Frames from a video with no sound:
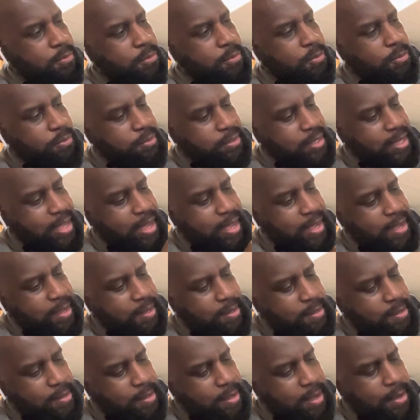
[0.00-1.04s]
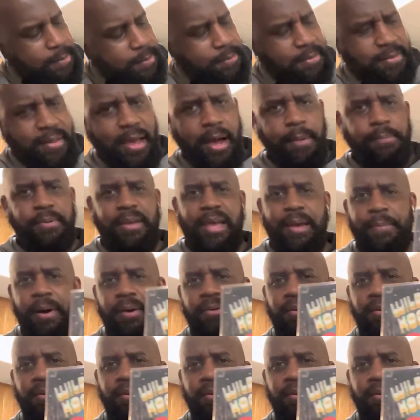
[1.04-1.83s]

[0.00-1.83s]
Kool and the Gang. This album came out in